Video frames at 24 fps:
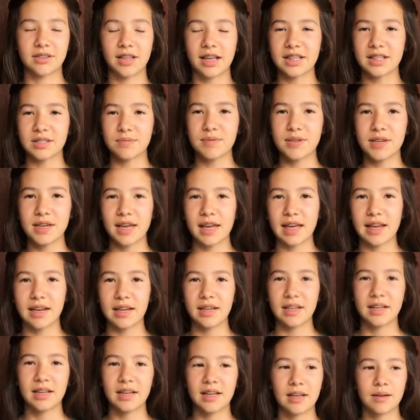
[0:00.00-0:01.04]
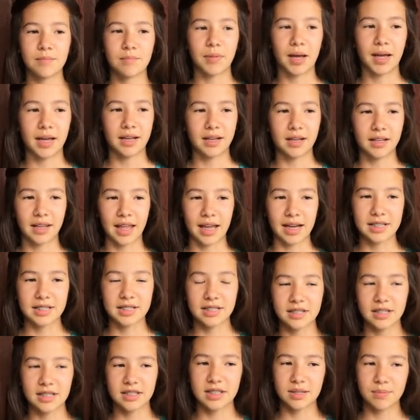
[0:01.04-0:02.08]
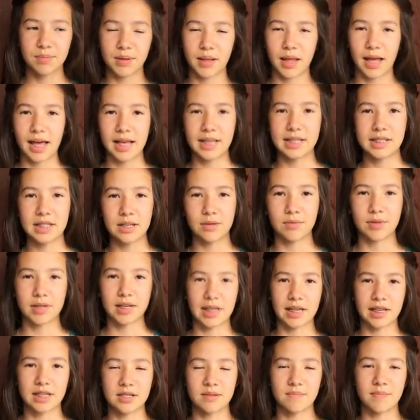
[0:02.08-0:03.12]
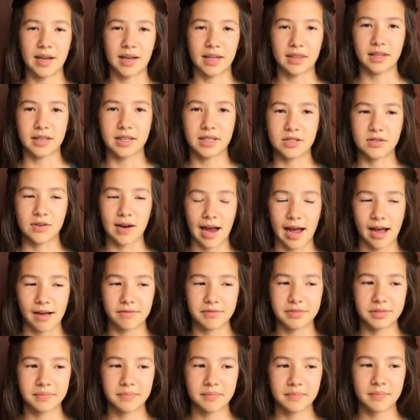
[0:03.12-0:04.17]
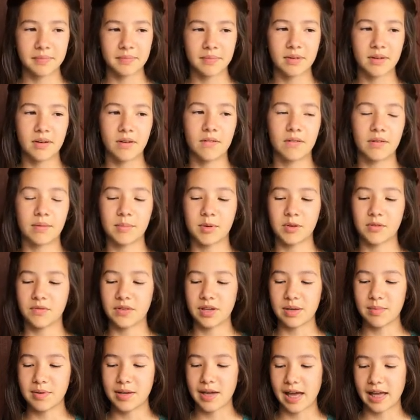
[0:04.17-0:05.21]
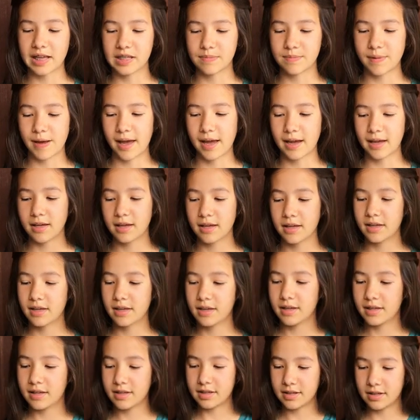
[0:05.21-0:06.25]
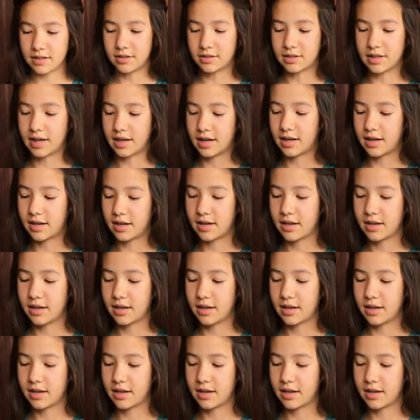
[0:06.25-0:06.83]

let's begin by collecting the supplies that we need to make this craft. From your VBS bag, you'll need